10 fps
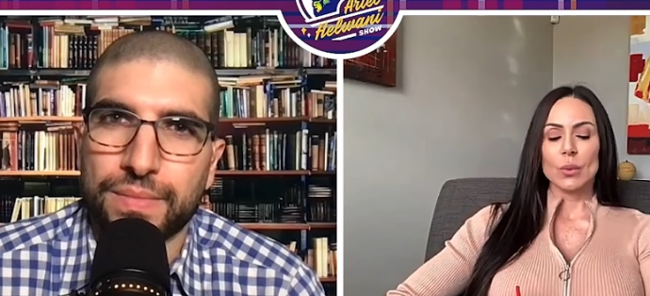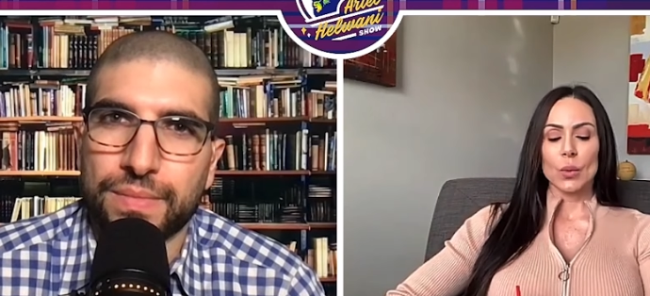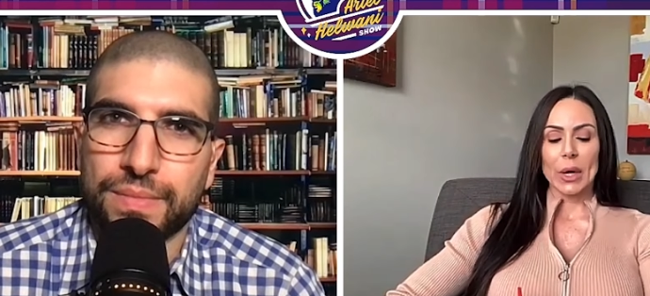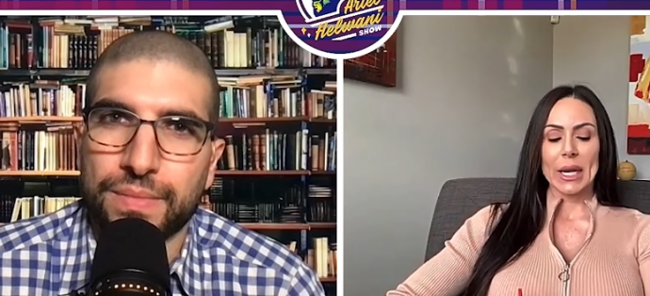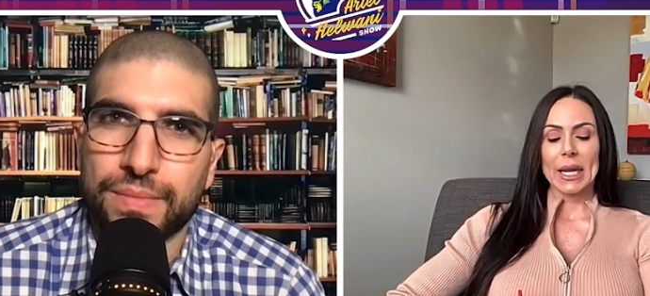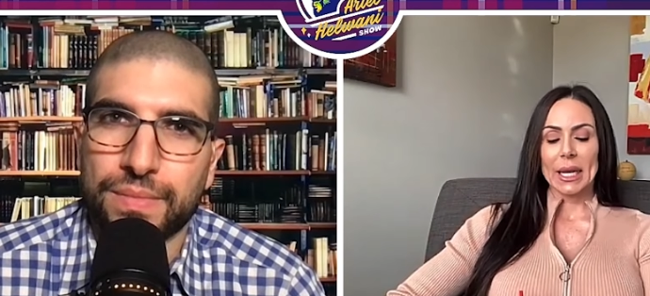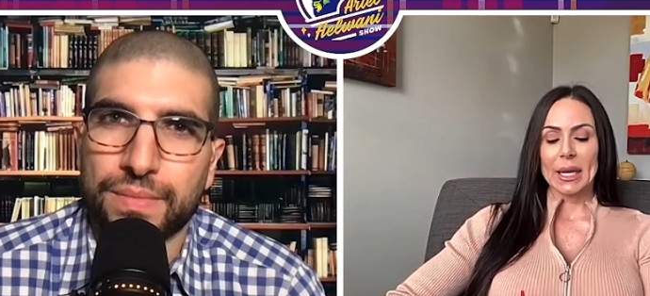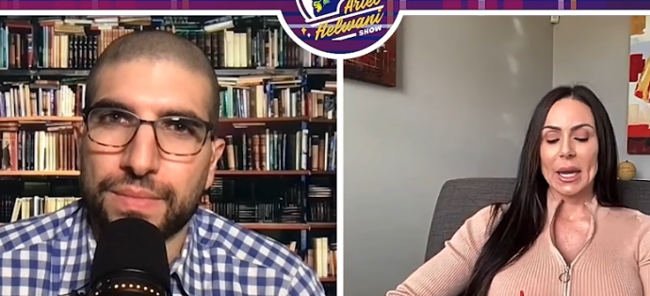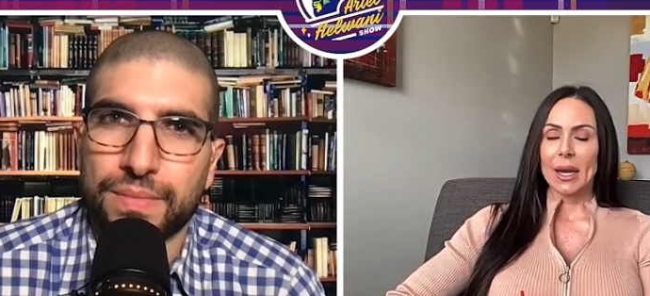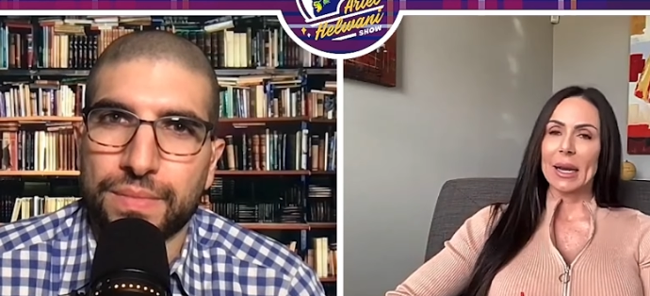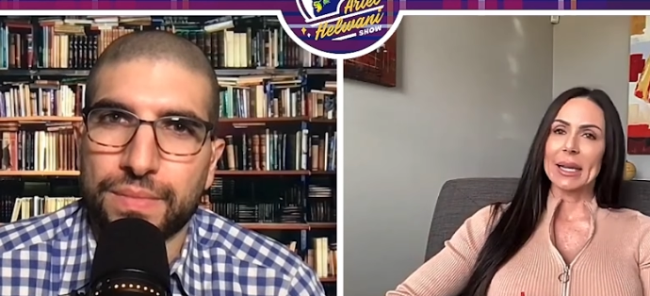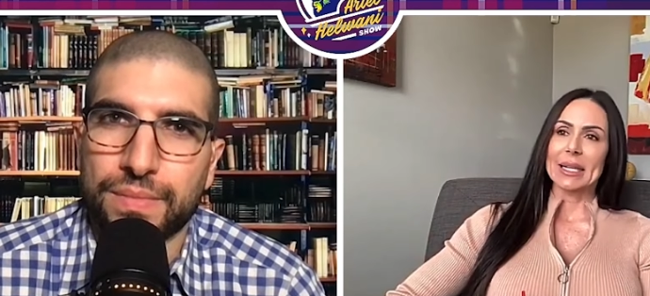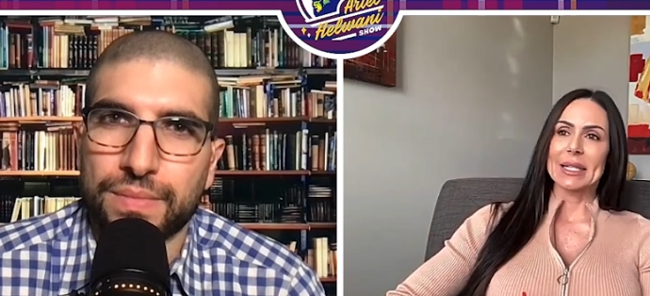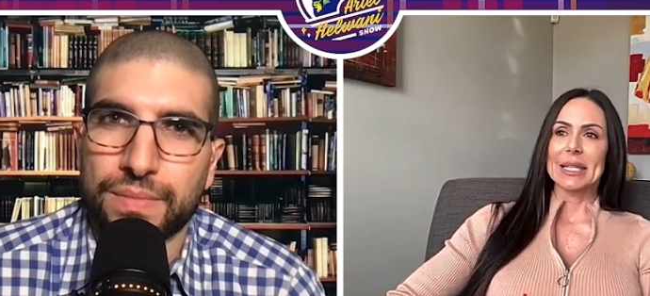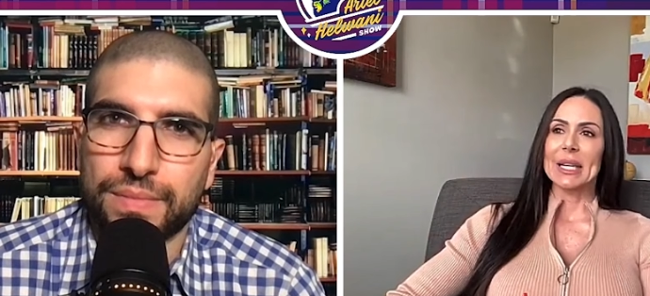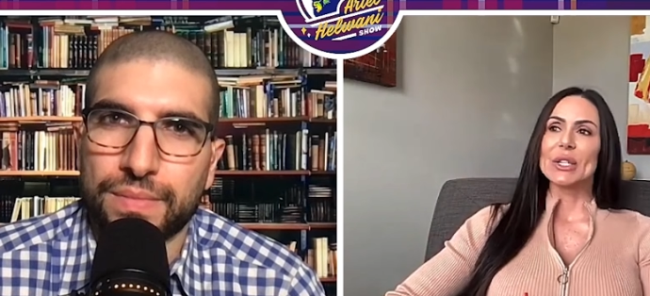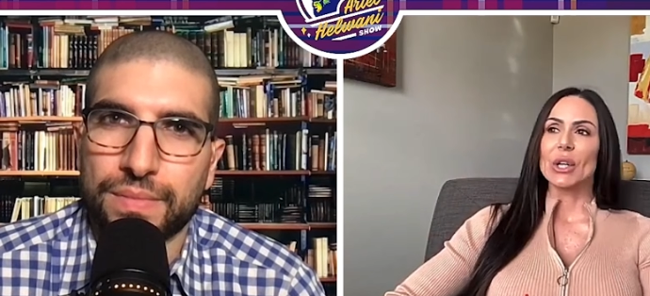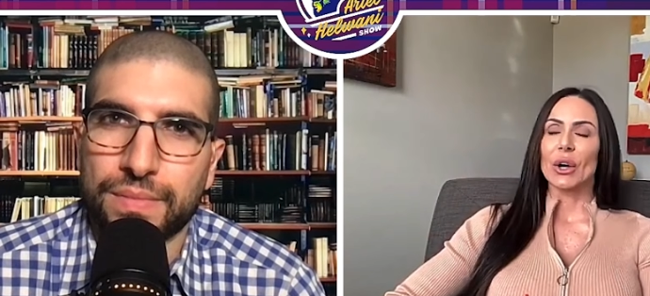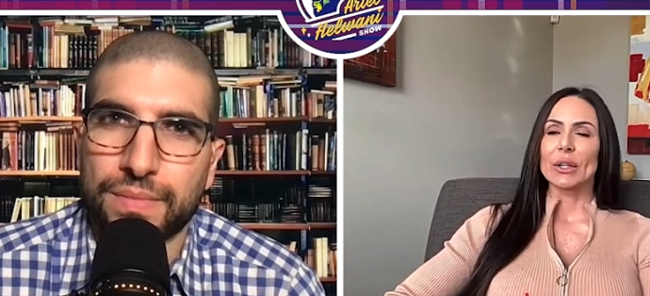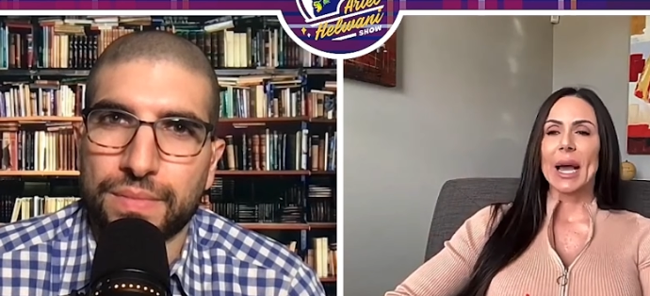Speaker 1: working, I guess, in
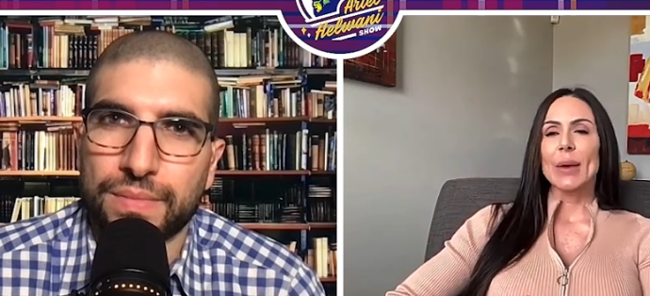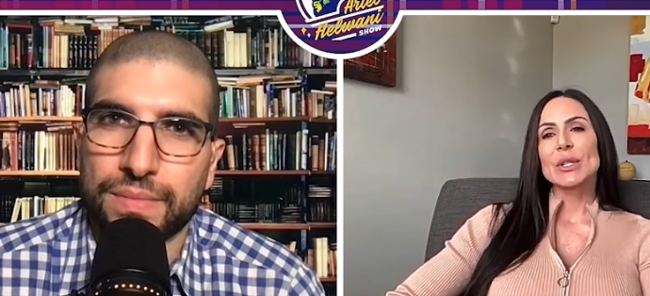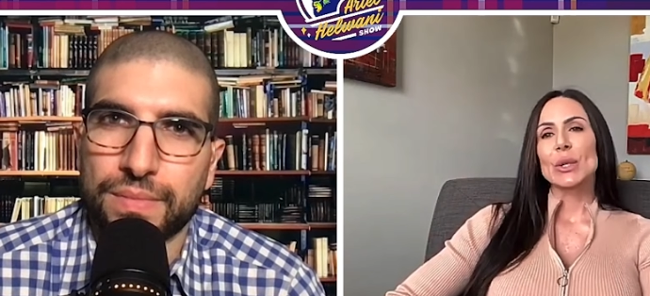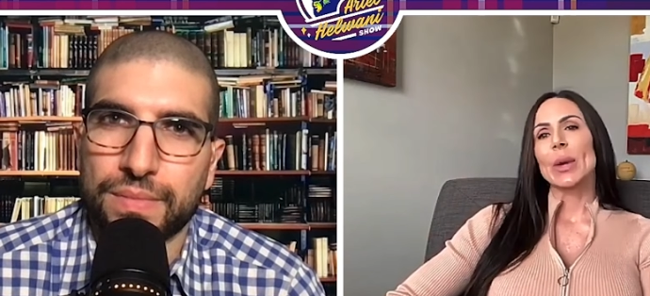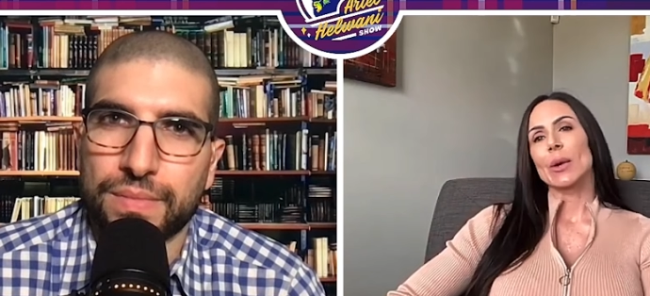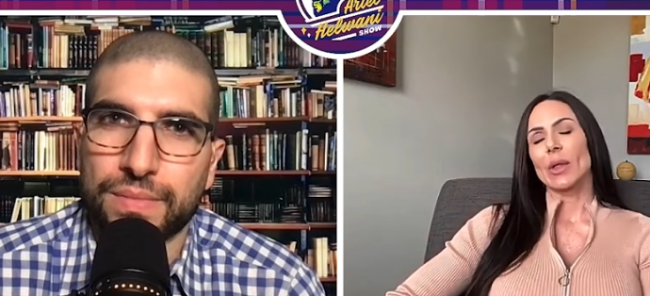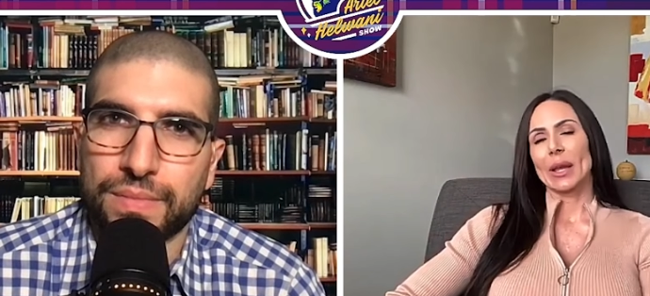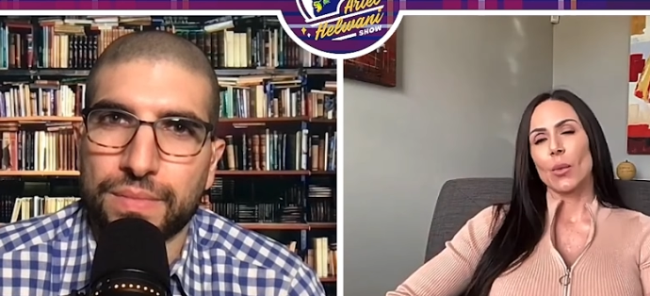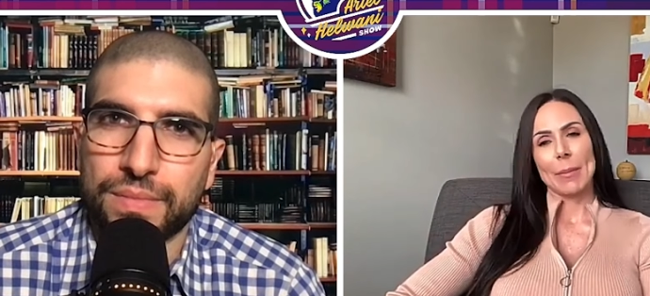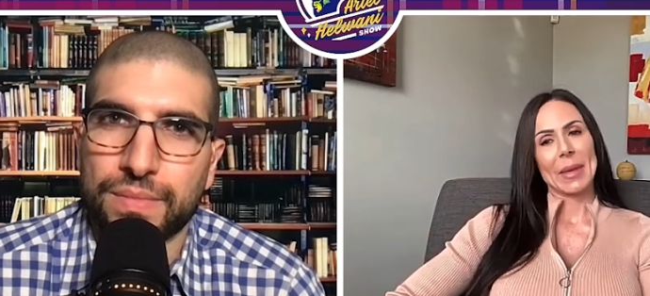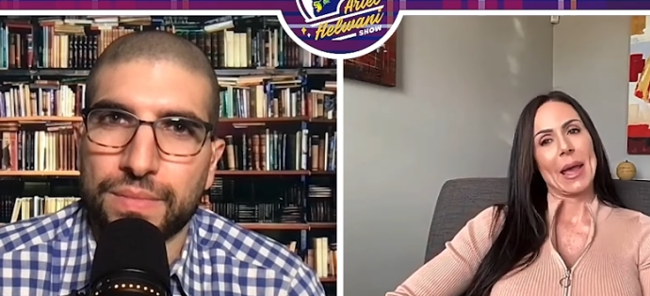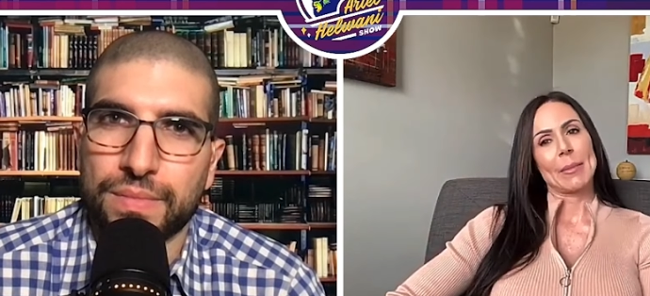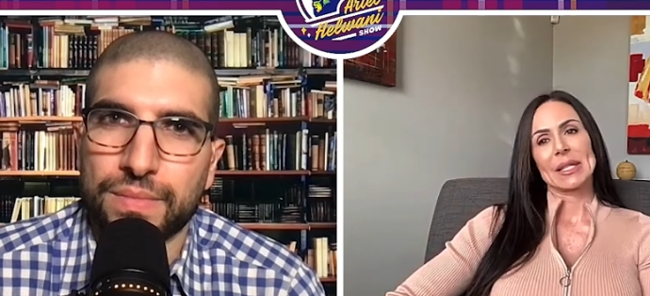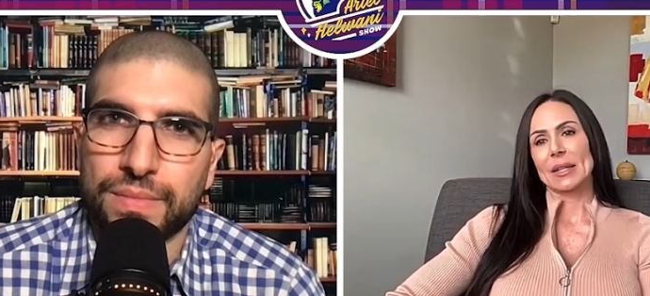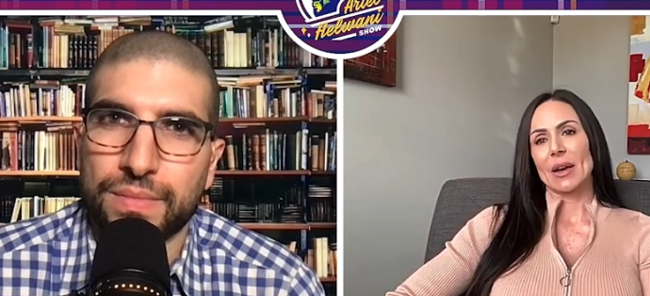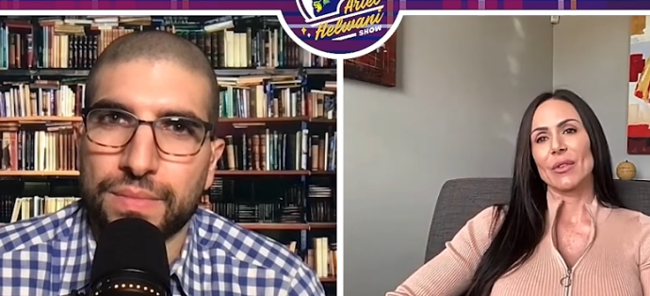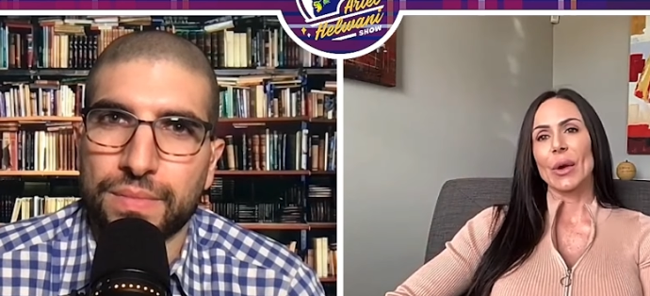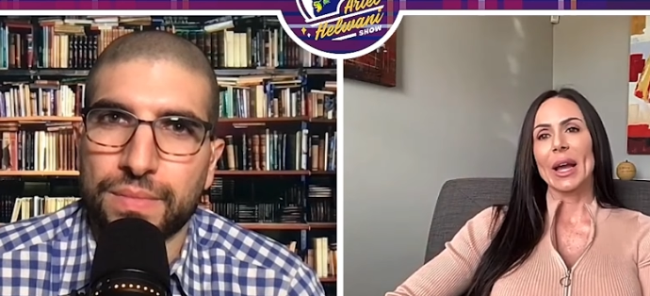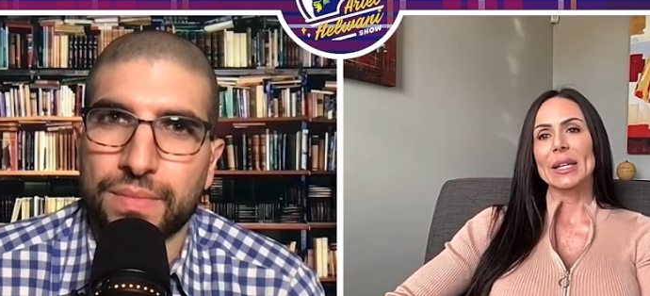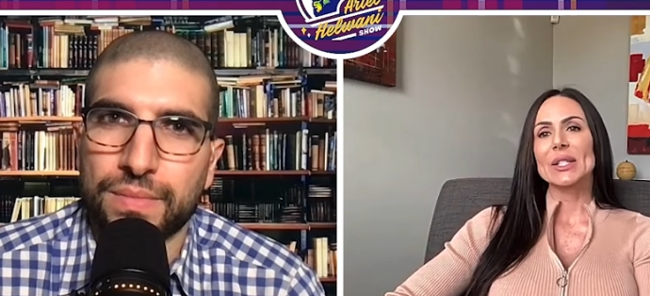adult, I was doing like webcam and stuff.
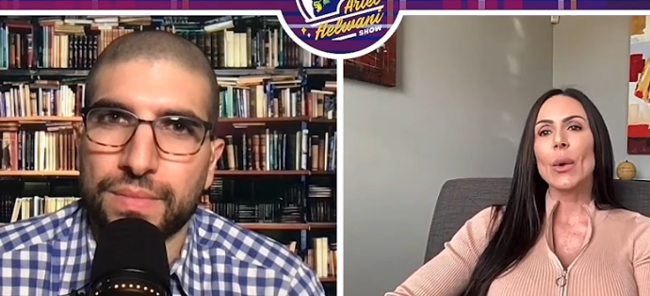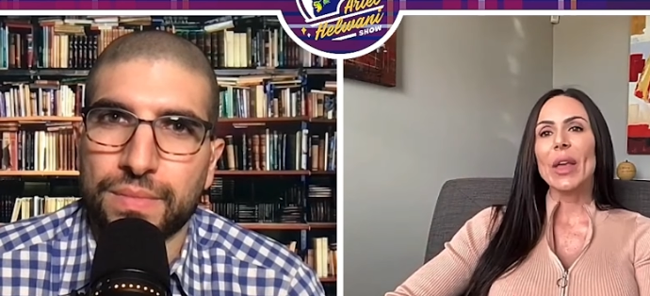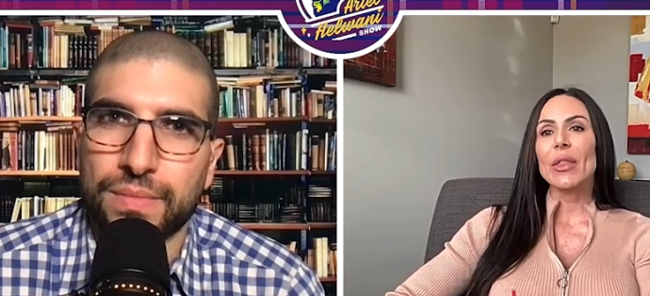Okay. So I